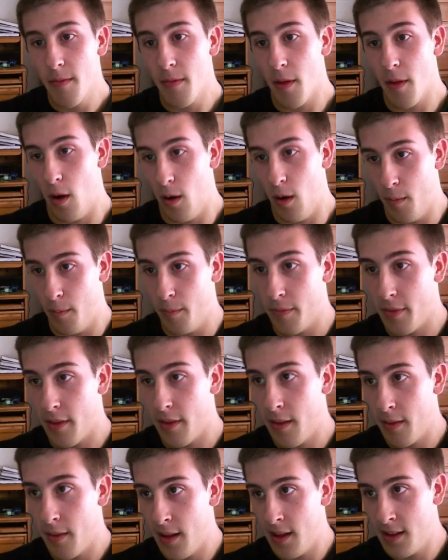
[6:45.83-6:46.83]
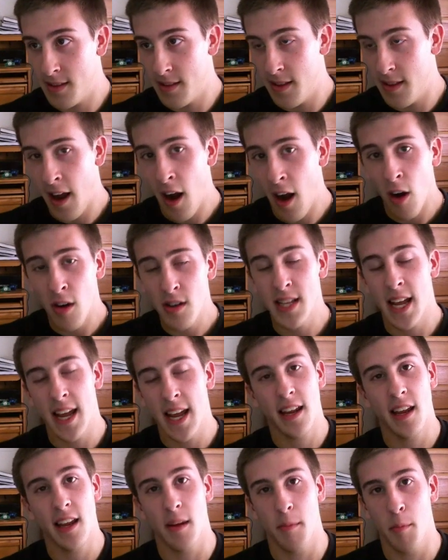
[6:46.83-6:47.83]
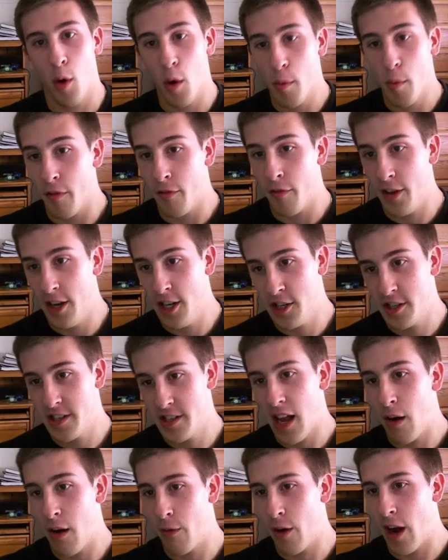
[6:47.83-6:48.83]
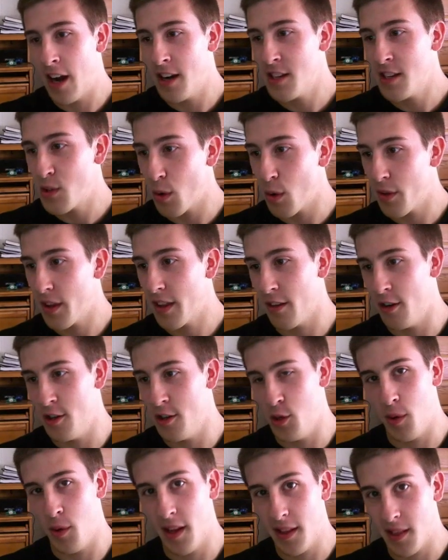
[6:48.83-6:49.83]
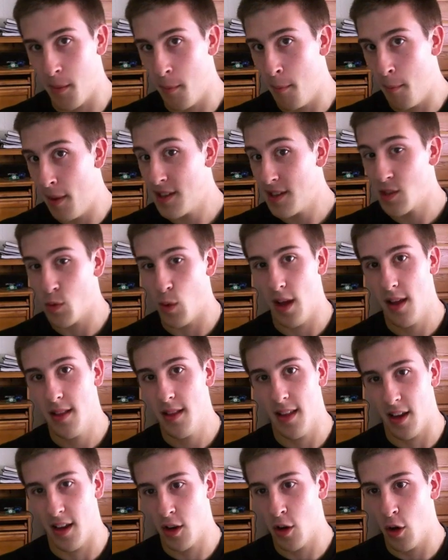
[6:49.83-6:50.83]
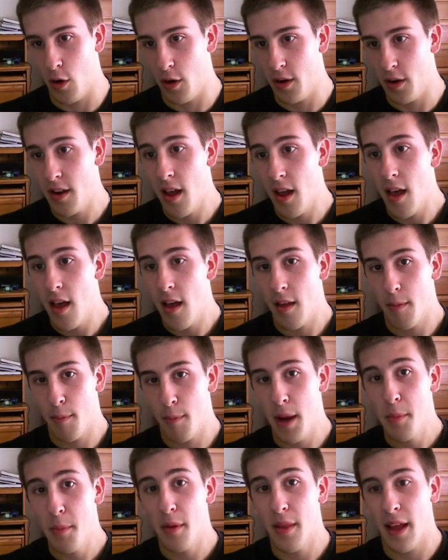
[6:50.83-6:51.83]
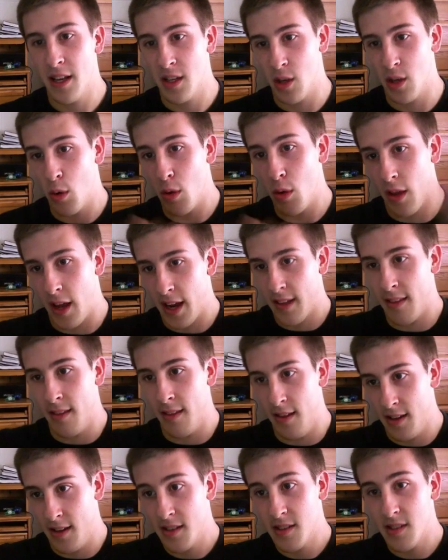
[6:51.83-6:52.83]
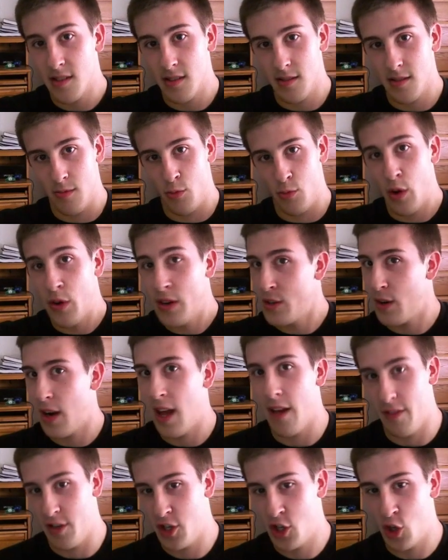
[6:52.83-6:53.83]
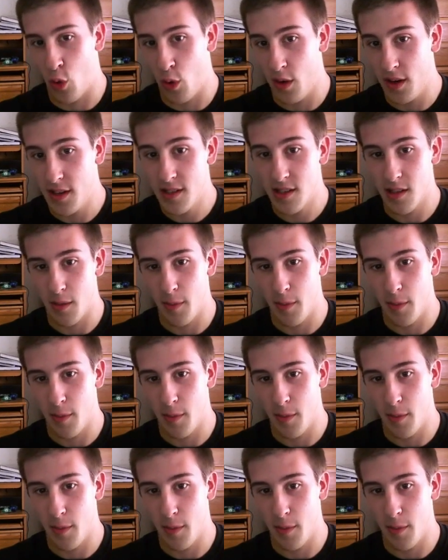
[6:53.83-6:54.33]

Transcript: Um, it, they are taking mobile features, however, I just don't think they're doing it the best way that they could people that don't like this really don't have a choice.